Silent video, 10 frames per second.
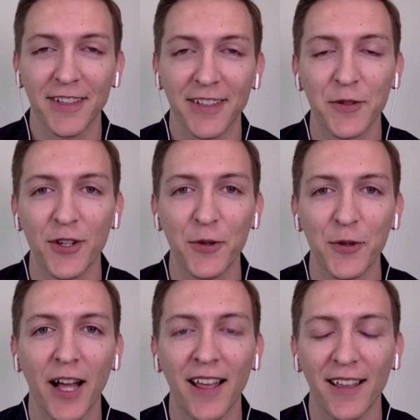I was the new
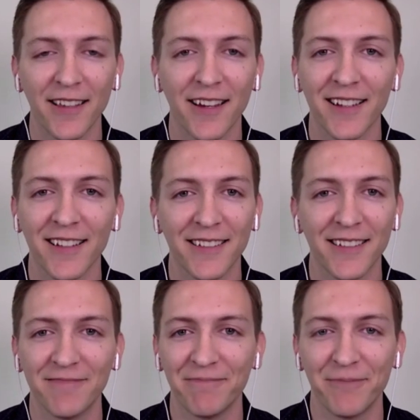guy, and I
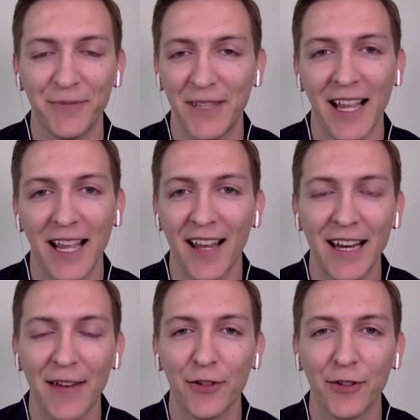had
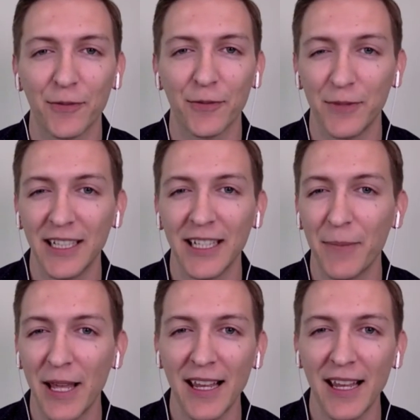never really
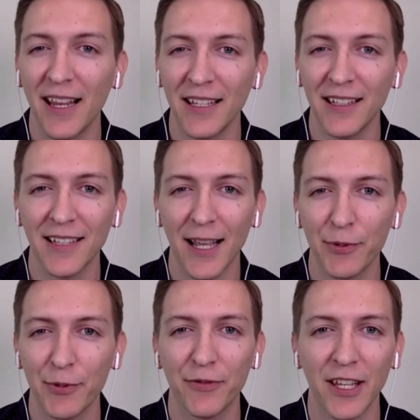made any
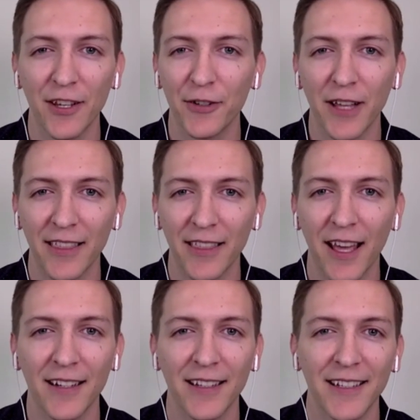type of video like
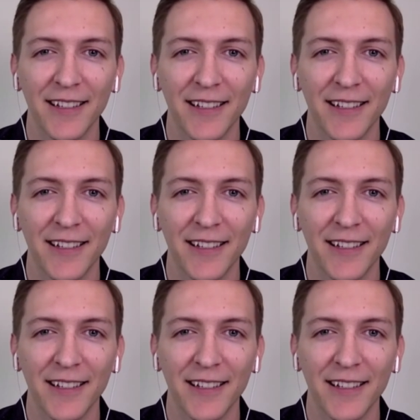that.